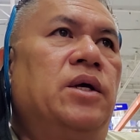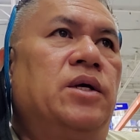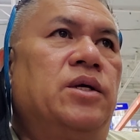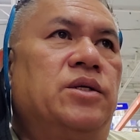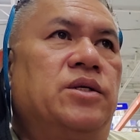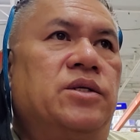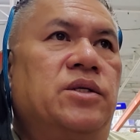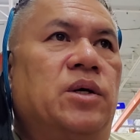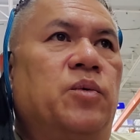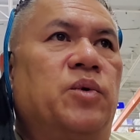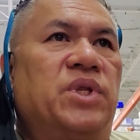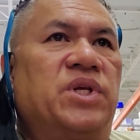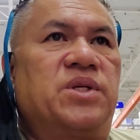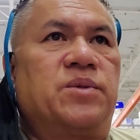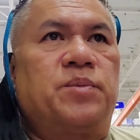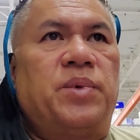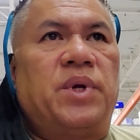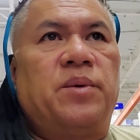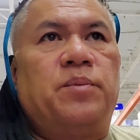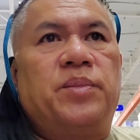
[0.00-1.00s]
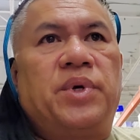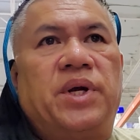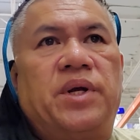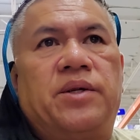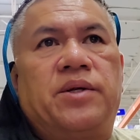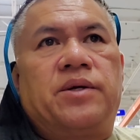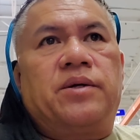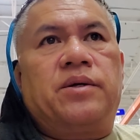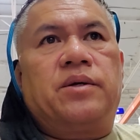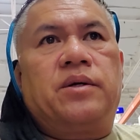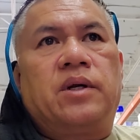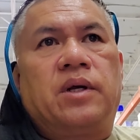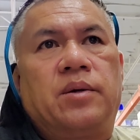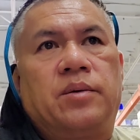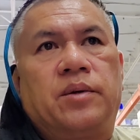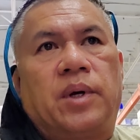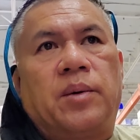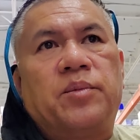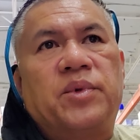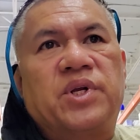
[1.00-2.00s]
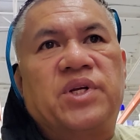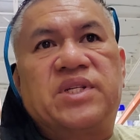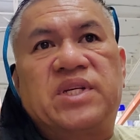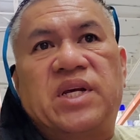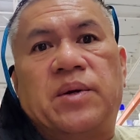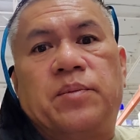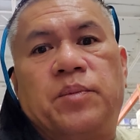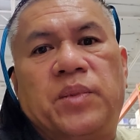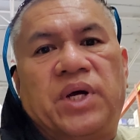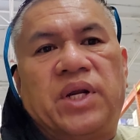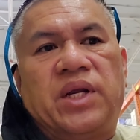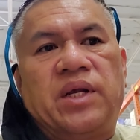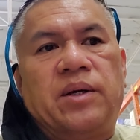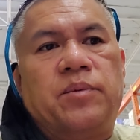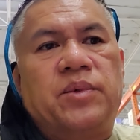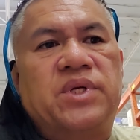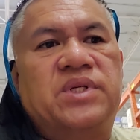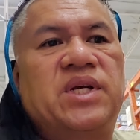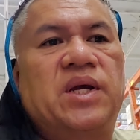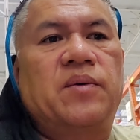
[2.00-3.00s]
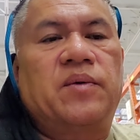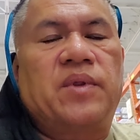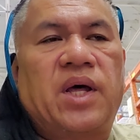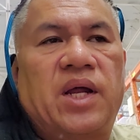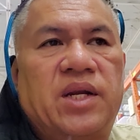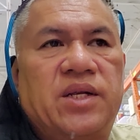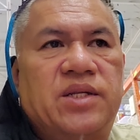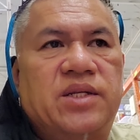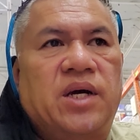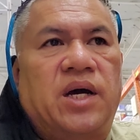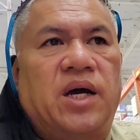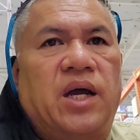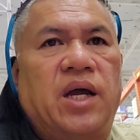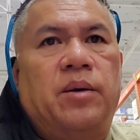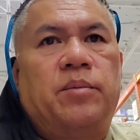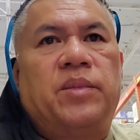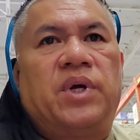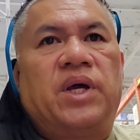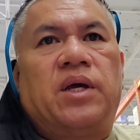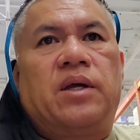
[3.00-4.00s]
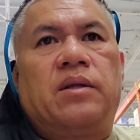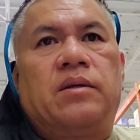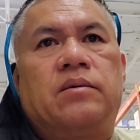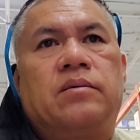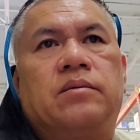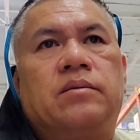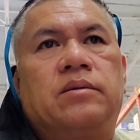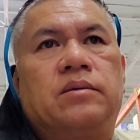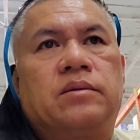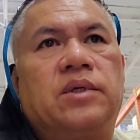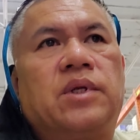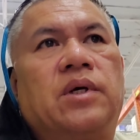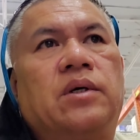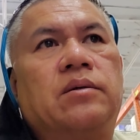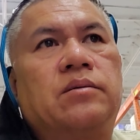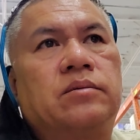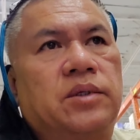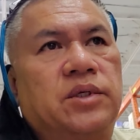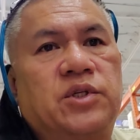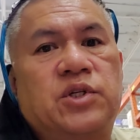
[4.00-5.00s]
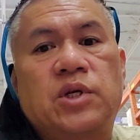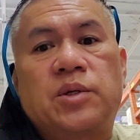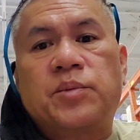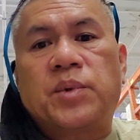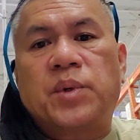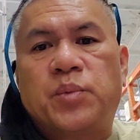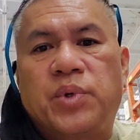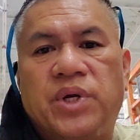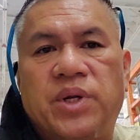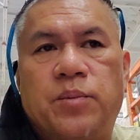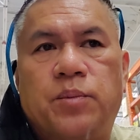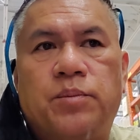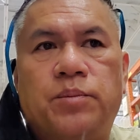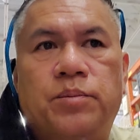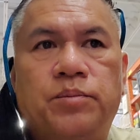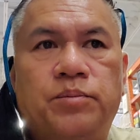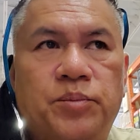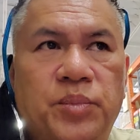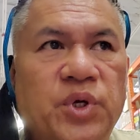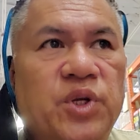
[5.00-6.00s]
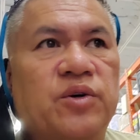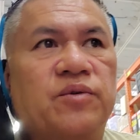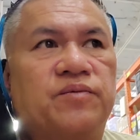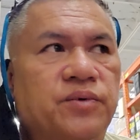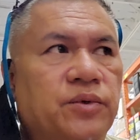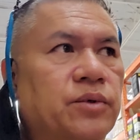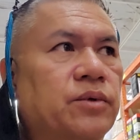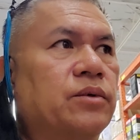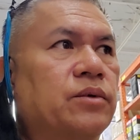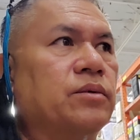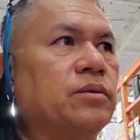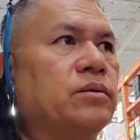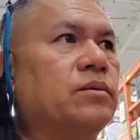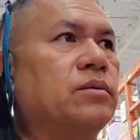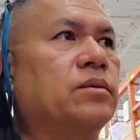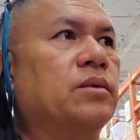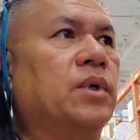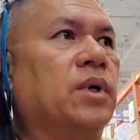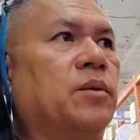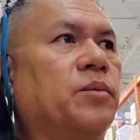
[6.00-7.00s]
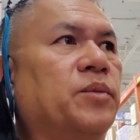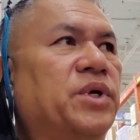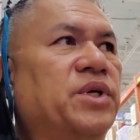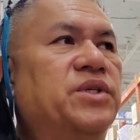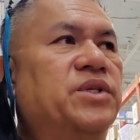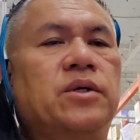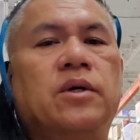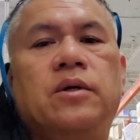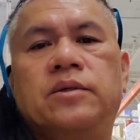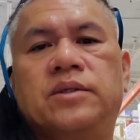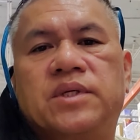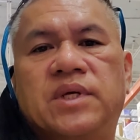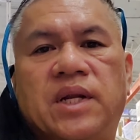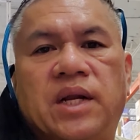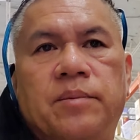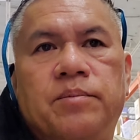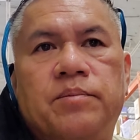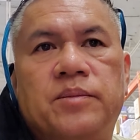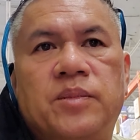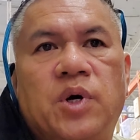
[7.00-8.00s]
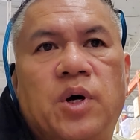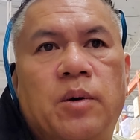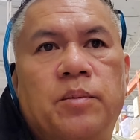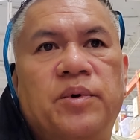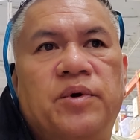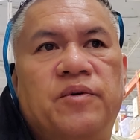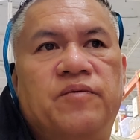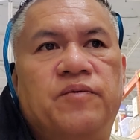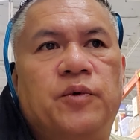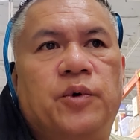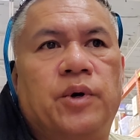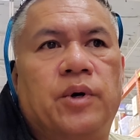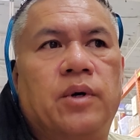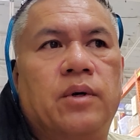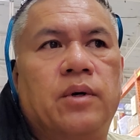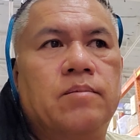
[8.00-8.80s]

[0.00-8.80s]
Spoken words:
So with a spray painter, I'm going to save money. I'm going to save a lot of time, and it's going to be pretty beautiful results that I'm hoping for.